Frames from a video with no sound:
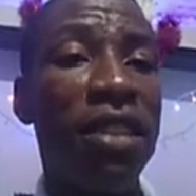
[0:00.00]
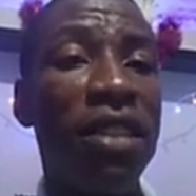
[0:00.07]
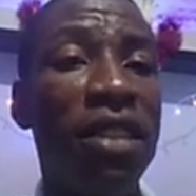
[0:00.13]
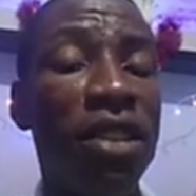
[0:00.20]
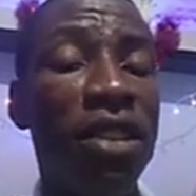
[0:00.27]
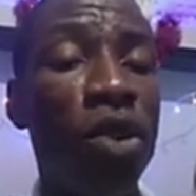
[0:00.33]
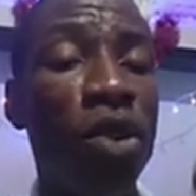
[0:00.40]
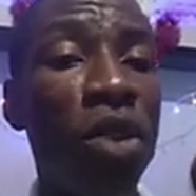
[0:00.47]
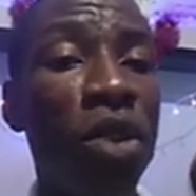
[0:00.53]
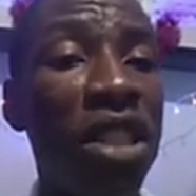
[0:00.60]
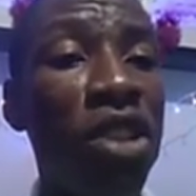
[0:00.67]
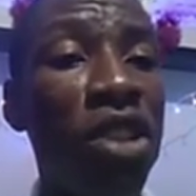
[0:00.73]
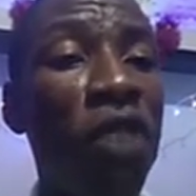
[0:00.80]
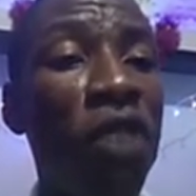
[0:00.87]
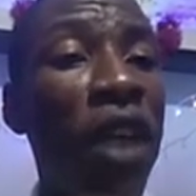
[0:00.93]
to dissolve
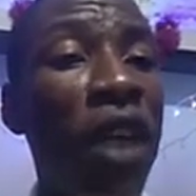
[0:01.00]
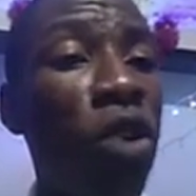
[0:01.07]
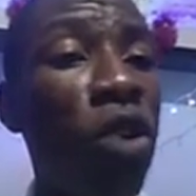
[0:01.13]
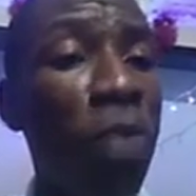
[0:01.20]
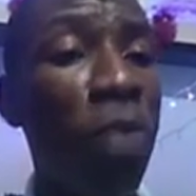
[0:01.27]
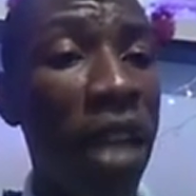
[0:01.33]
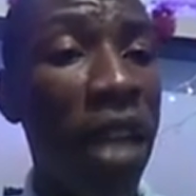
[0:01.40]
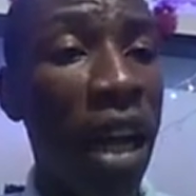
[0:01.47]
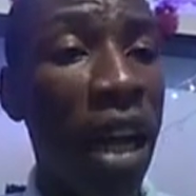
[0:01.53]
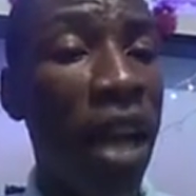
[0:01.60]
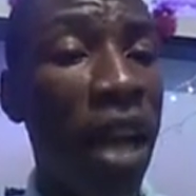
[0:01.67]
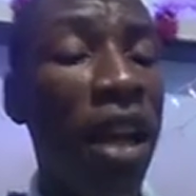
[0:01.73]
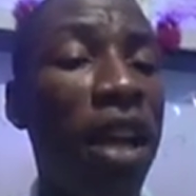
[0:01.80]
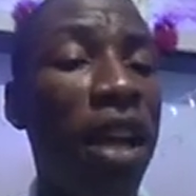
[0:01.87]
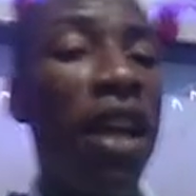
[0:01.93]
alumina,
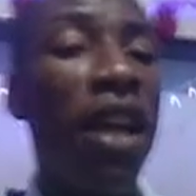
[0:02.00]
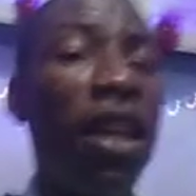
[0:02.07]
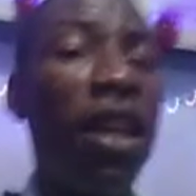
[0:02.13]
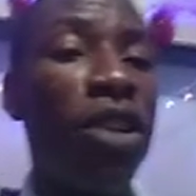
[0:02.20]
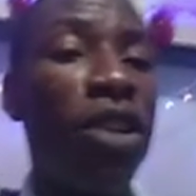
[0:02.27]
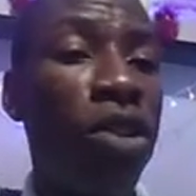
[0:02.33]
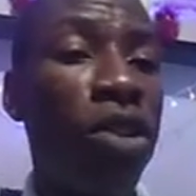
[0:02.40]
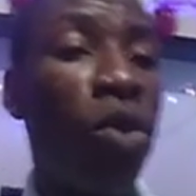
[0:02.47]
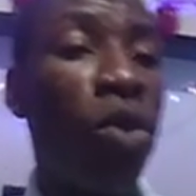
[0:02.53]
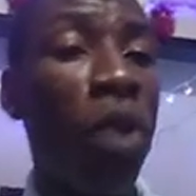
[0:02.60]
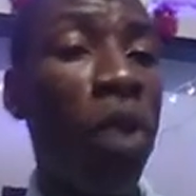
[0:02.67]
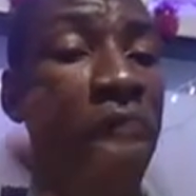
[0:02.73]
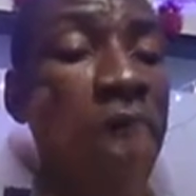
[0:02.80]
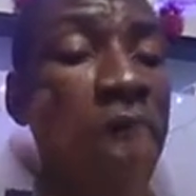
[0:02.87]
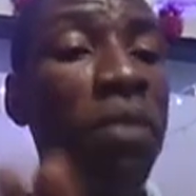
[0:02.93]
to
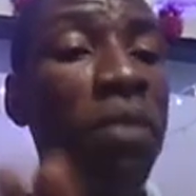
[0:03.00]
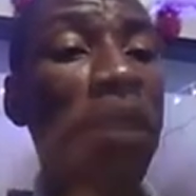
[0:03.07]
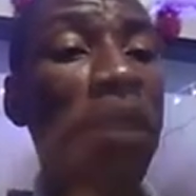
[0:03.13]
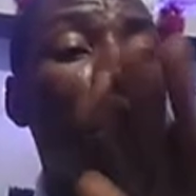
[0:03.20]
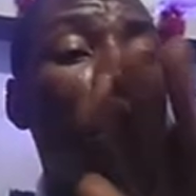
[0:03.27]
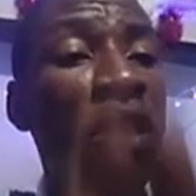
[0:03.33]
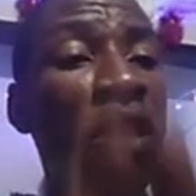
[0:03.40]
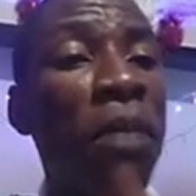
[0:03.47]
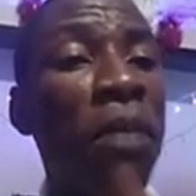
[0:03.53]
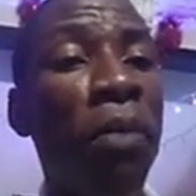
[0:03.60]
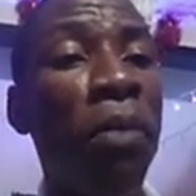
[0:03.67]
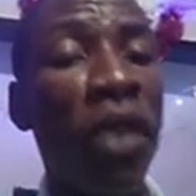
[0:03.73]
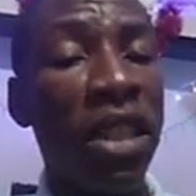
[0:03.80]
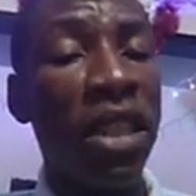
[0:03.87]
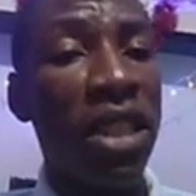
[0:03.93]
keep the melting point
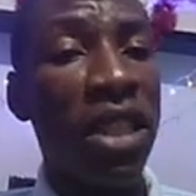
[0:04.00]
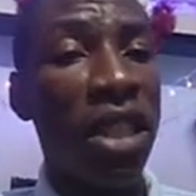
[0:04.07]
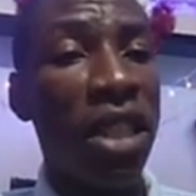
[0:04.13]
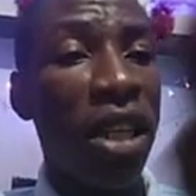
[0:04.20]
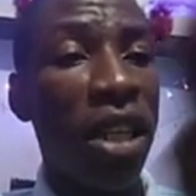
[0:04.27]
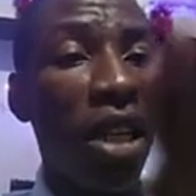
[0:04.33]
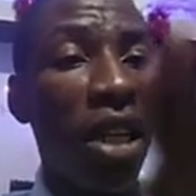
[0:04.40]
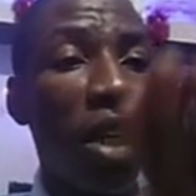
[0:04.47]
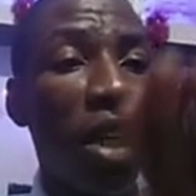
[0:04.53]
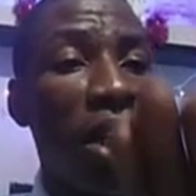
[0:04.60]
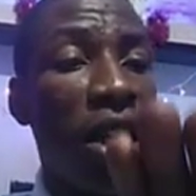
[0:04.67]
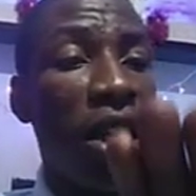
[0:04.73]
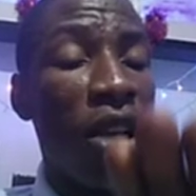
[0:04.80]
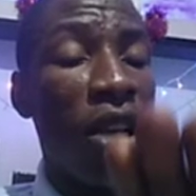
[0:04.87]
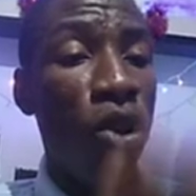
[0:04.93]

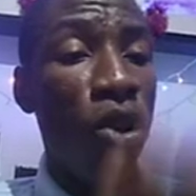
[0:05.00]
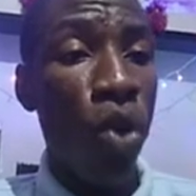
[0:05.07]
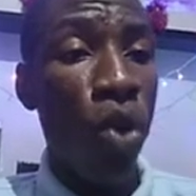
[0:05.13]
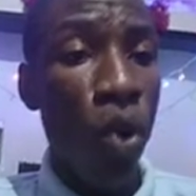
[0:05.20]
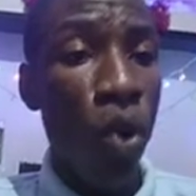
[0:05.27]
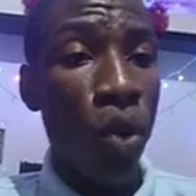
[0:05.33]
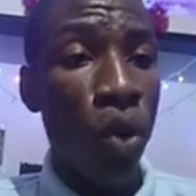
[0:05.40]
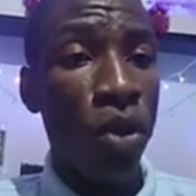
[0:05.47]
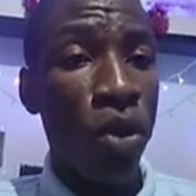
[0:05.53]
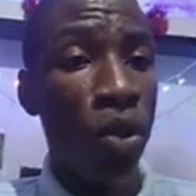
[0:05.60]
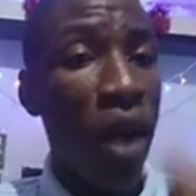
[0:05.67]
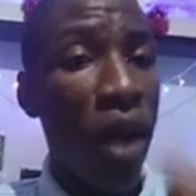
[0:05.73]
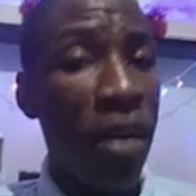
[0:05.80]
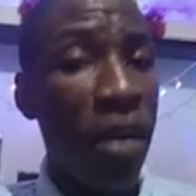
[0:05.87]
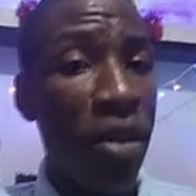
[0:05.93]
low, to lower the
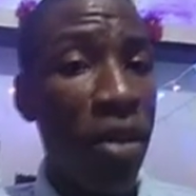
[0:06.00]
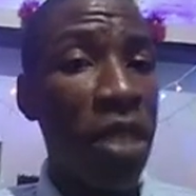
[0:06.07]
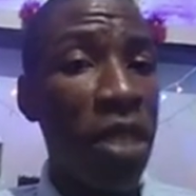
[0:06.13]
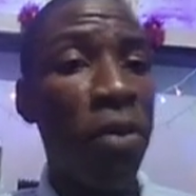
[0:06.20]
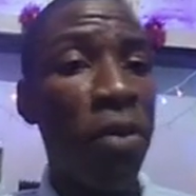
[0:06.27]
melting point. Then